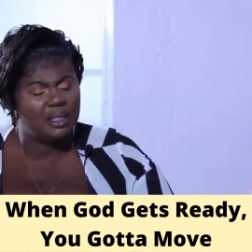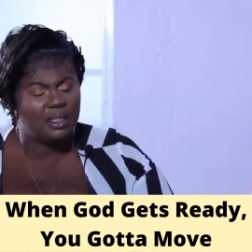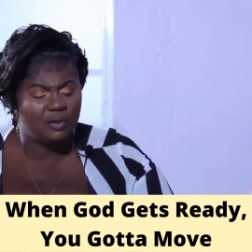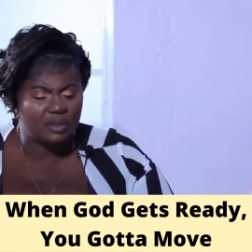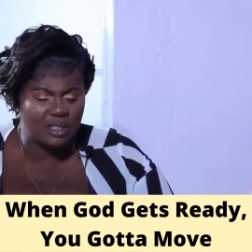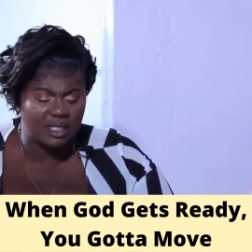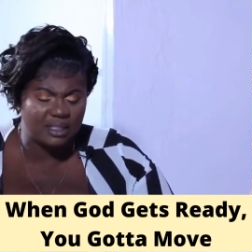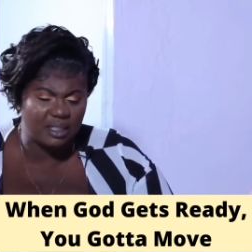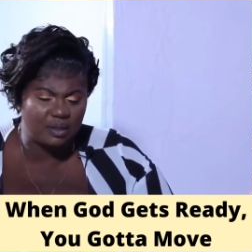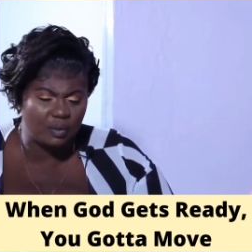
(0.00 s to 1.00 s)
You know, so I
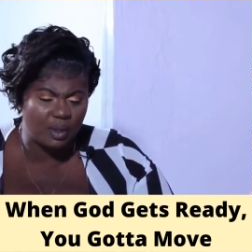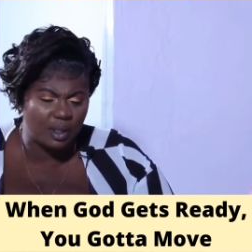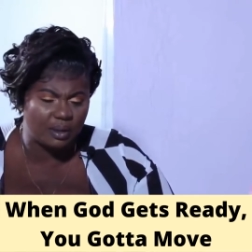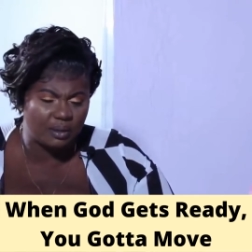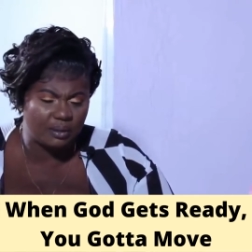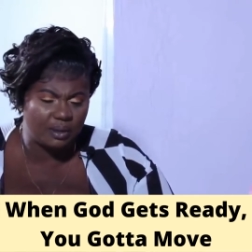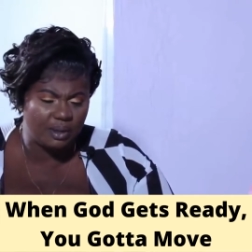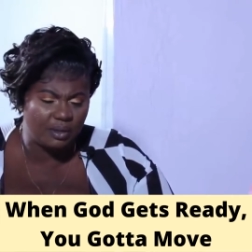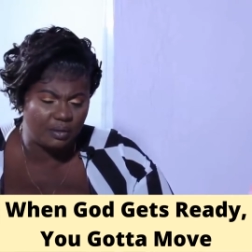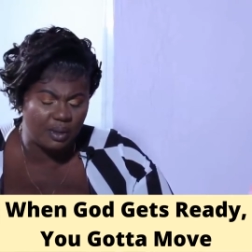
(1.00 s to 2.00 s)
said to her,
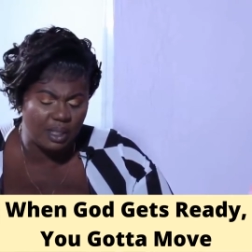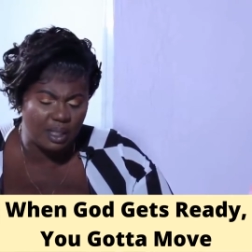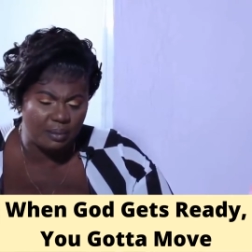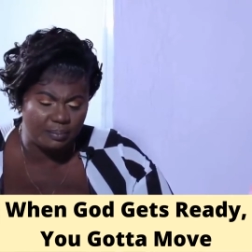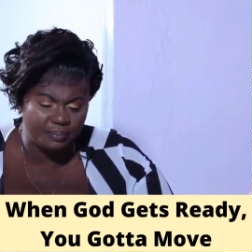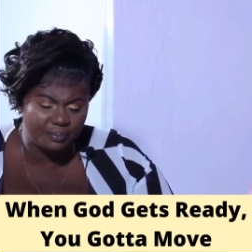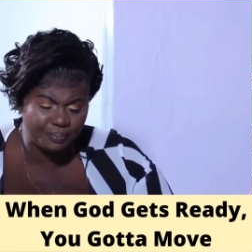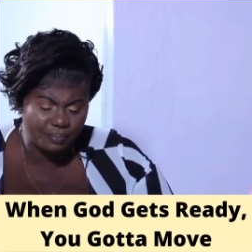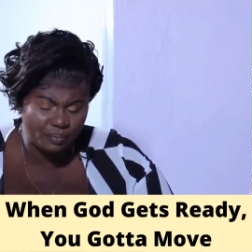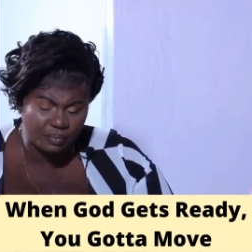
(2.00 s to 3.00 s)
you know,
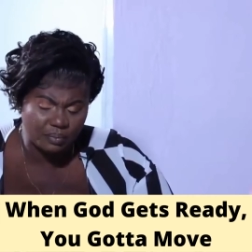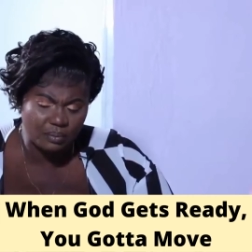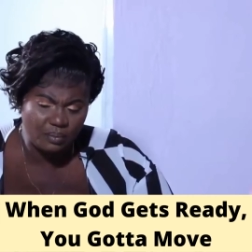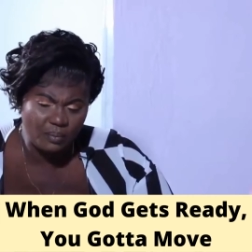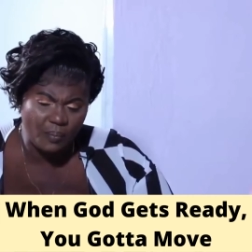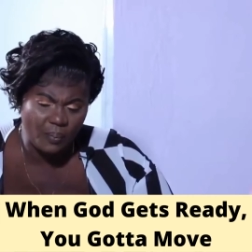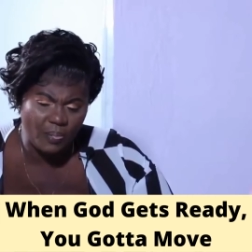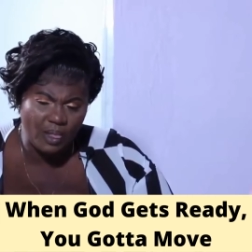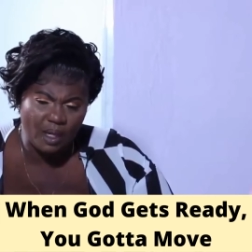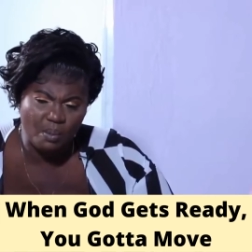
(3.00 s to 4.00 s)

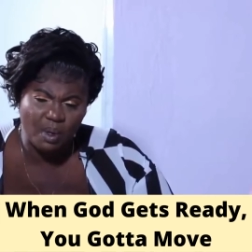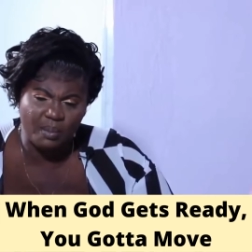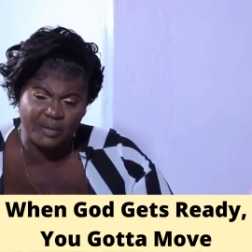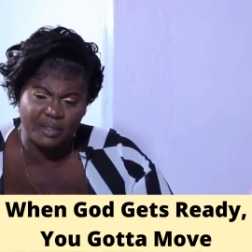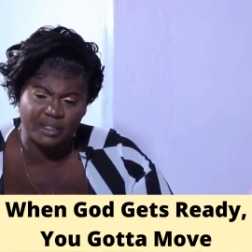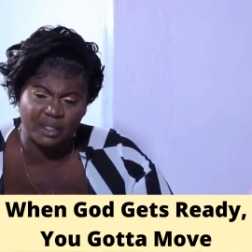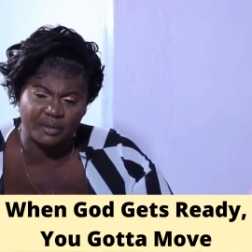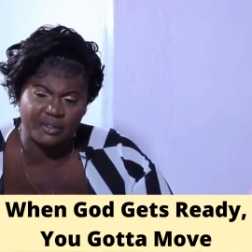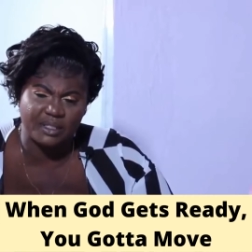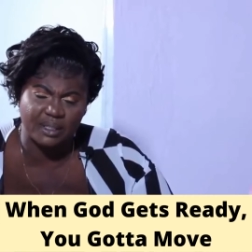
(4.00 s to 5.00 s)
my mother is a
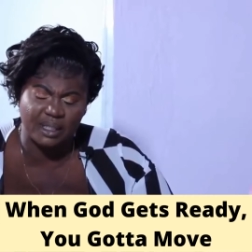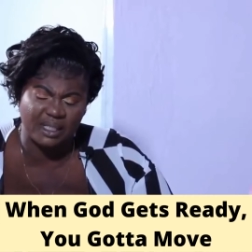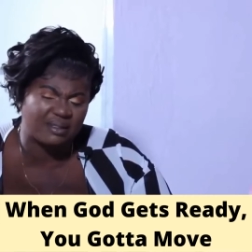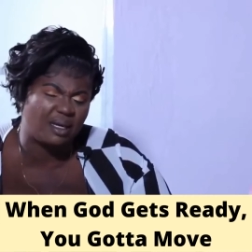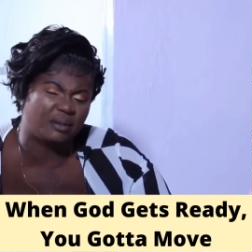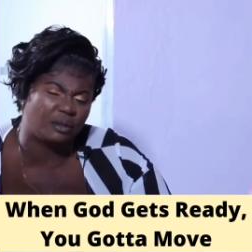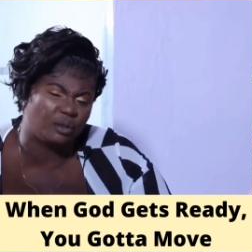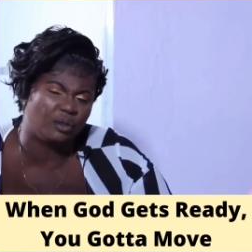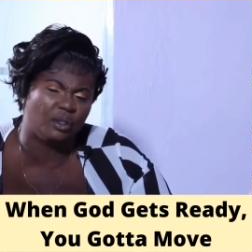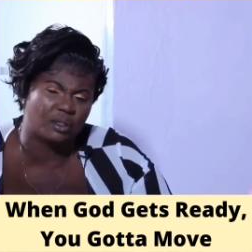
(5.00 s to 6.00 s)
Christian. I
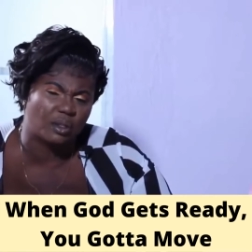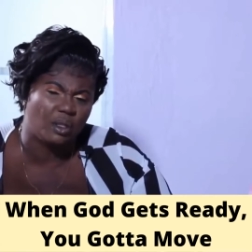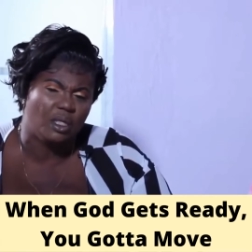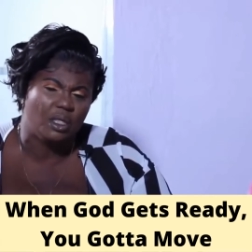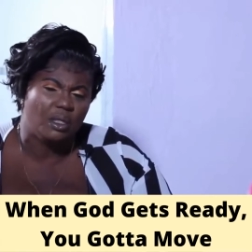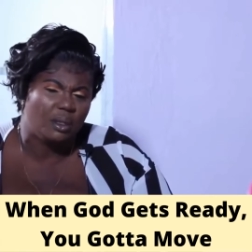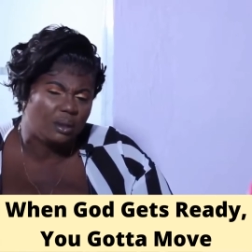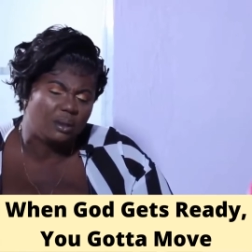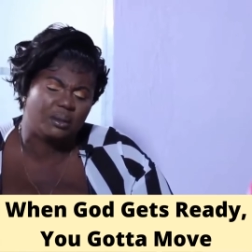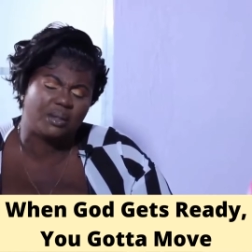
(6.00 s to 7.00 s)
started to just
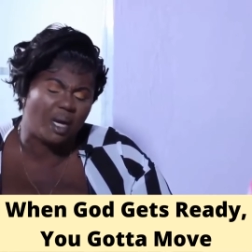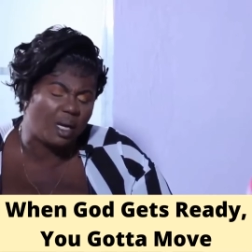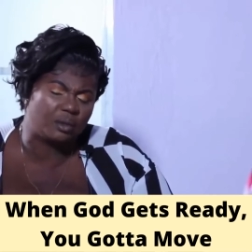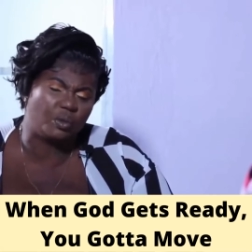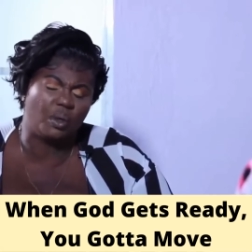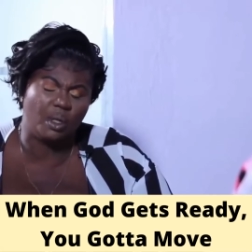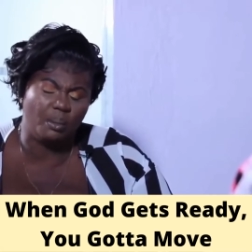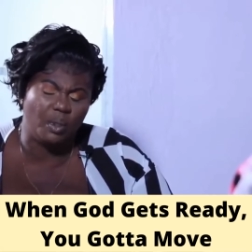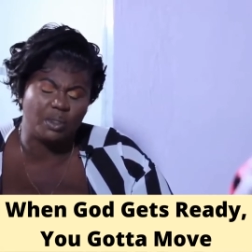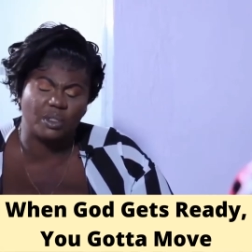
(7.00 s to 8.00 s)
talk to her
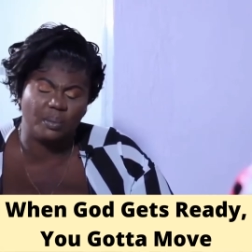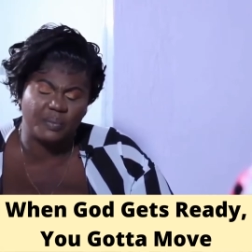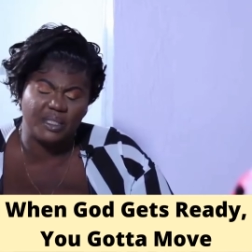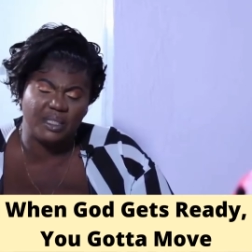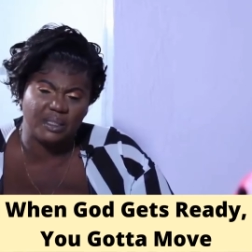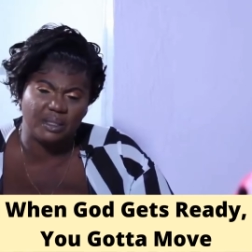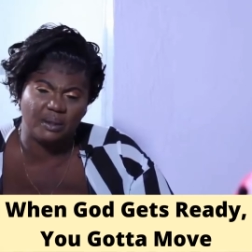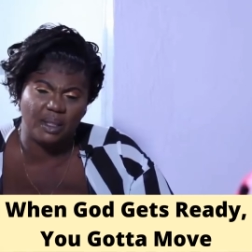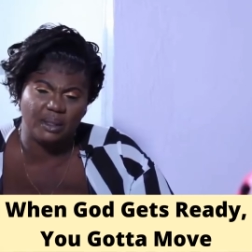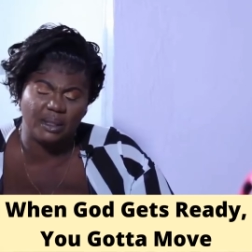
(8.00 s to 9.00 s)
about some things,
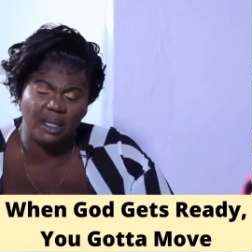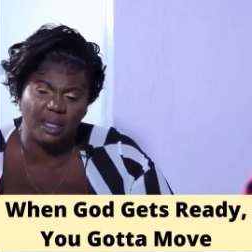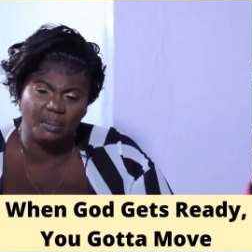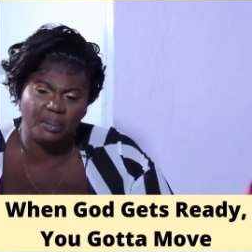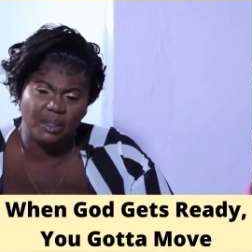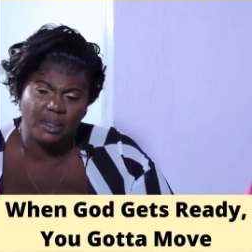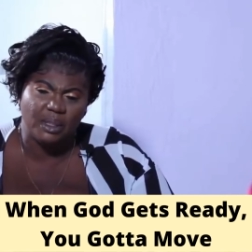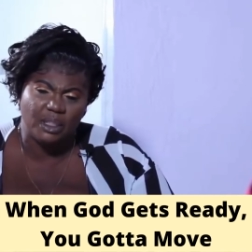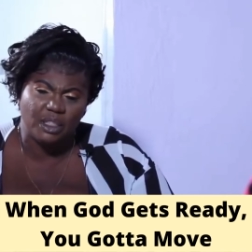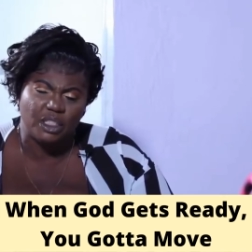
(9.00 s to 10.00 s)
you know, and
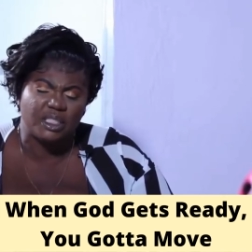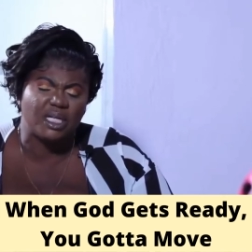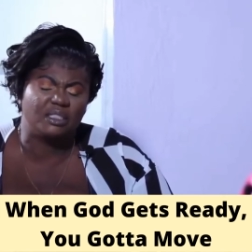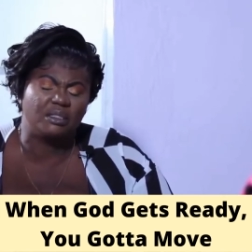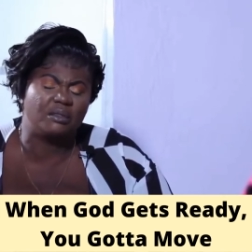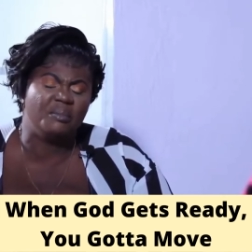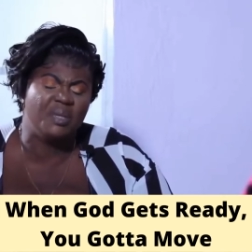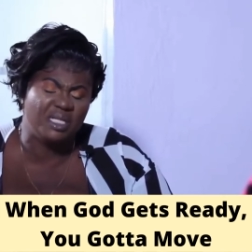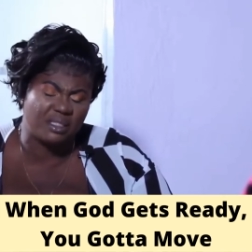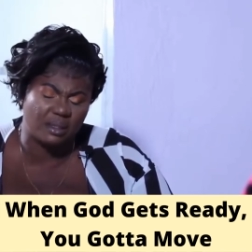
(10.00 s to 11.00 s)
she started to
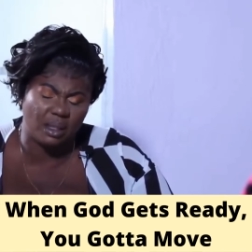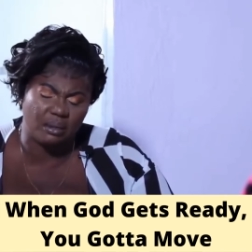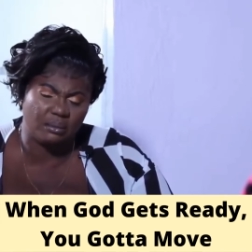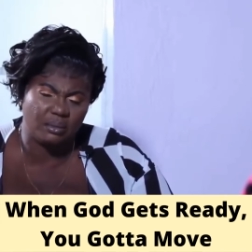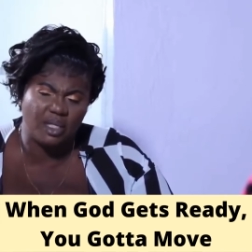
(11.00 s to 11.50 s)
minister.